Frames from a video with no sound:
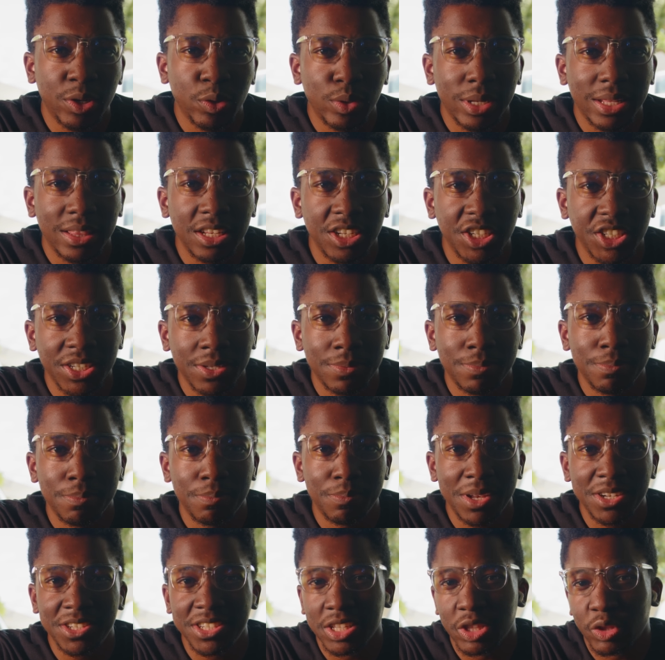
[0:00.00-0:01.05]
dude at the gym
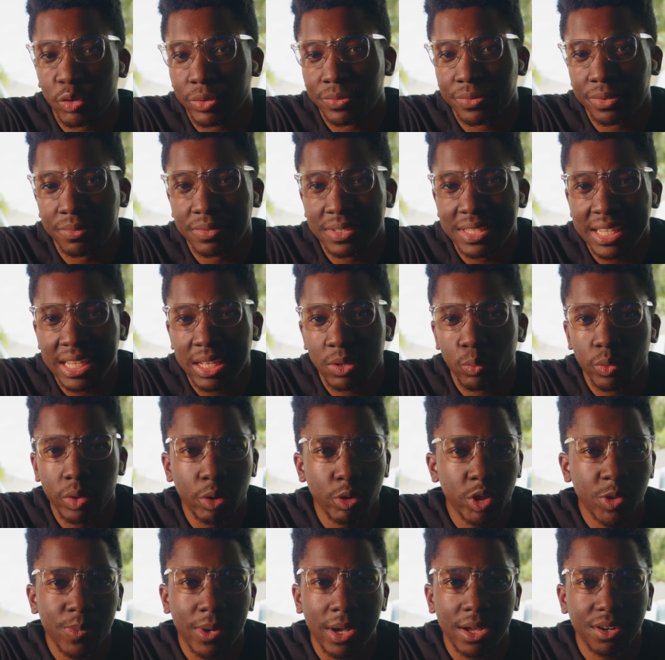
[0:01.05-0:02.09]
benching 315 with no
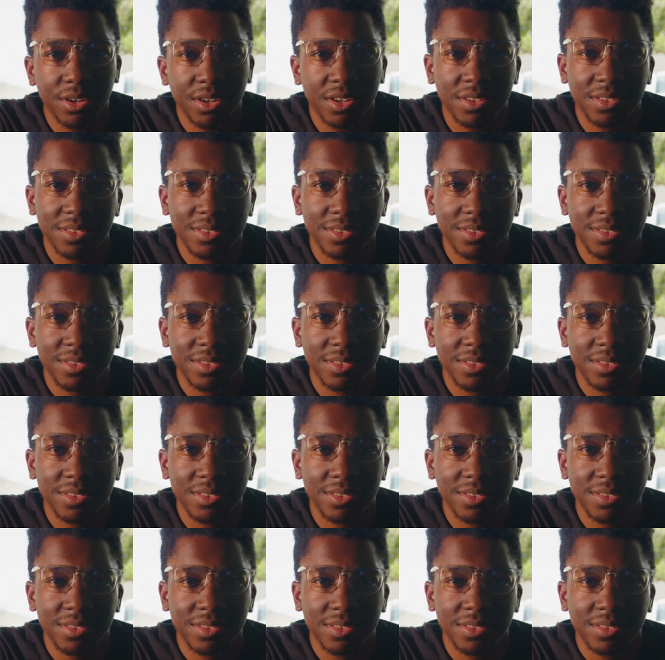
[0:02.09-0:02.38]
spotter.